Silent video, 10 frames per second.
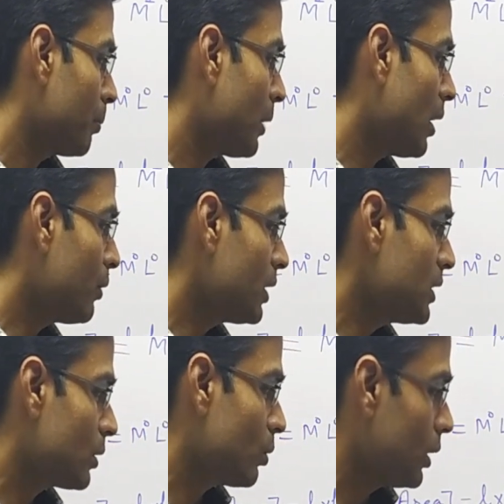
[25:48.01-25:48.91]
Power
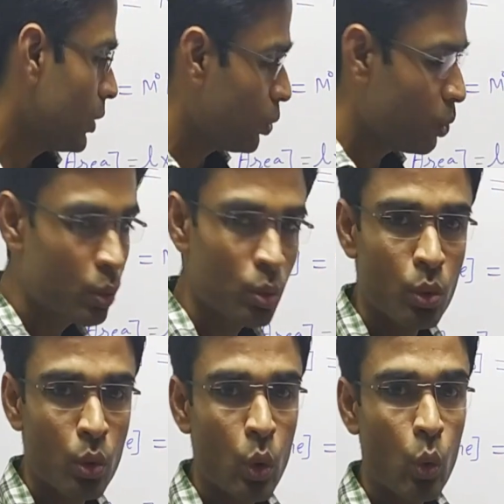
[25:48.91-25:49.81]
is equal to
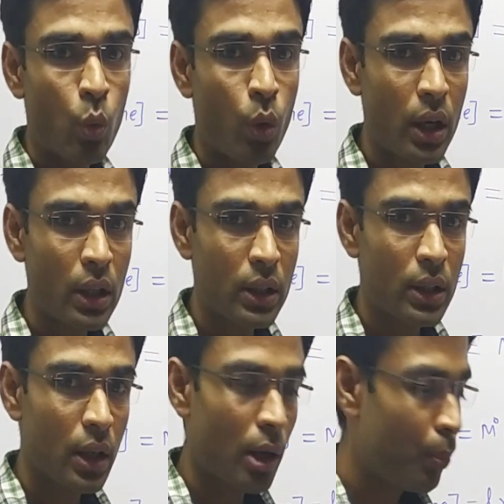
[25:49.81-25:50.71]

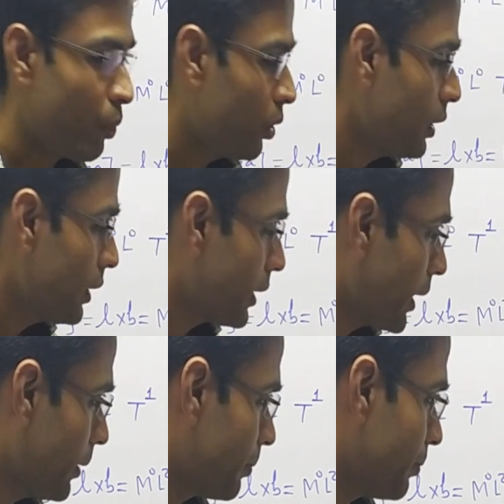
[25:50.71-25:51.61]
work upon
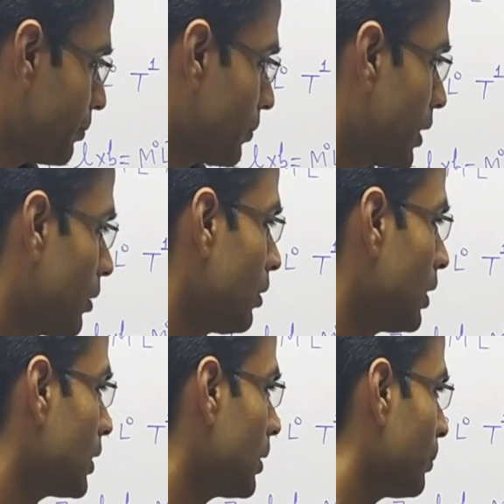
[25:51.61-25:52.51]
time.
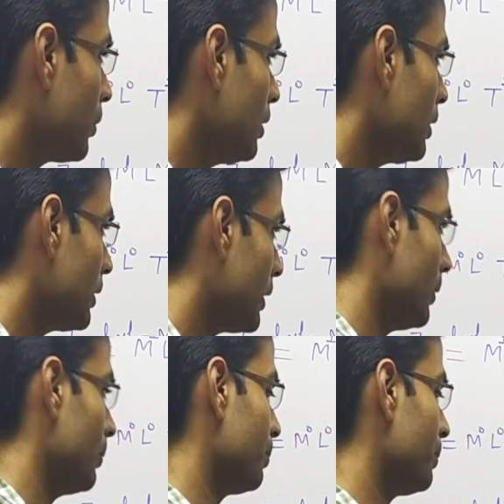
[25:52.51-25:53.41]
Work upon
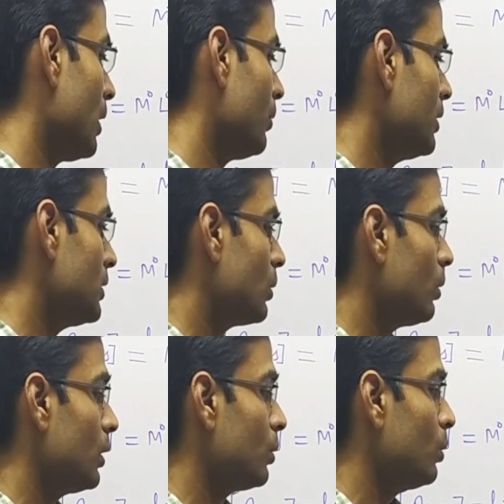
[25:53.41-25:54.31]
time. Power is
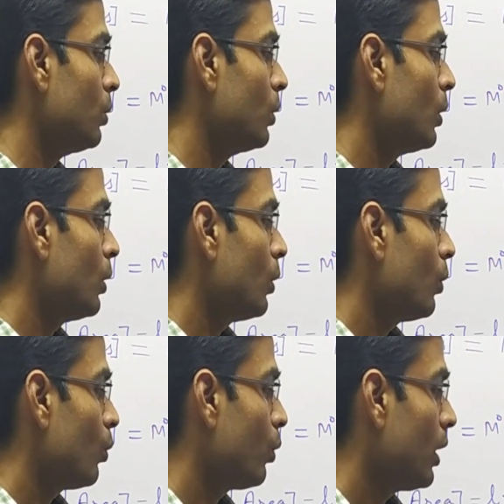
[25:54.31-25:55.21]
equal to
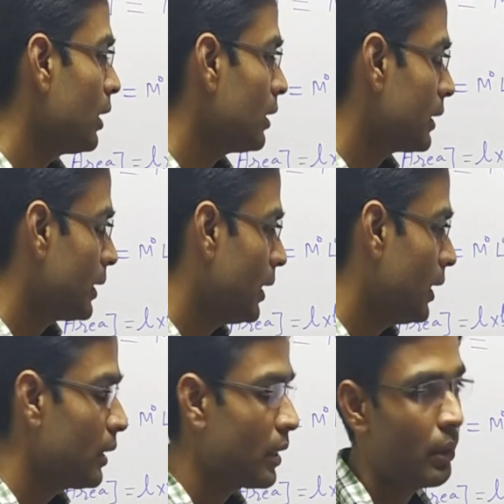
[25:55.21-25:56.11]
work
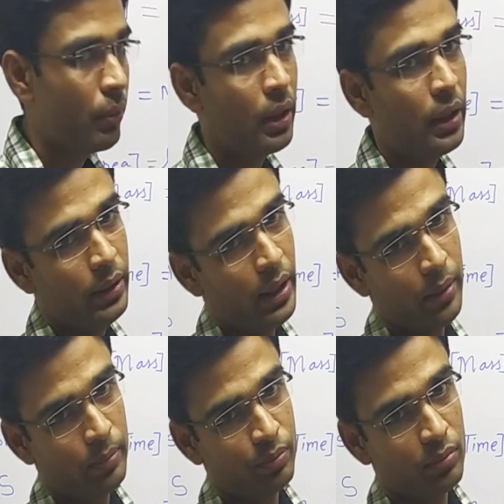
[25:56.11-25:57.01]
in given
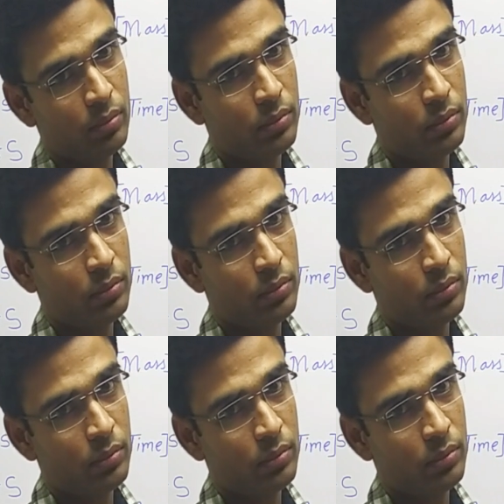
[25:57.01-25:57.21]
time.